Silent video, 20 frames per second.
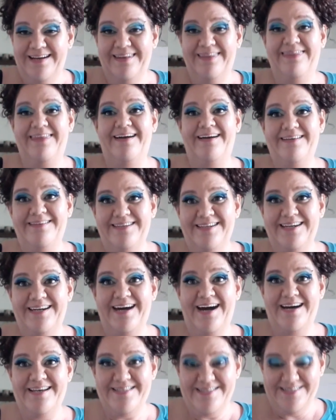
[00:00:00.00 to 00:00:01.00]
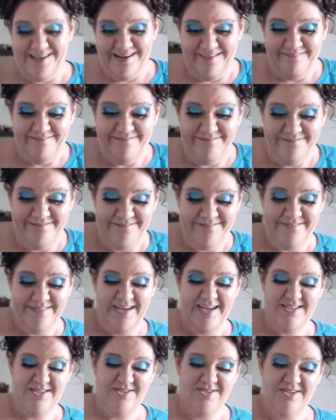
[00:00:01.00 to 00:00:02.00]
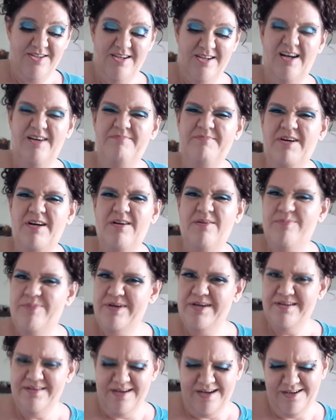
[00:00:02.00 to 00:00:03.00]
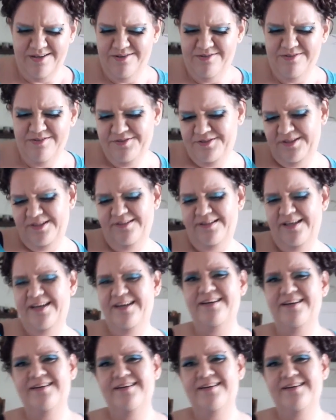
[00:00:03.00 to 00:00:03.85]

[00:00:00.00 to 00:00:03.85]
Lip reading: Then you got some. That's good. I don't really like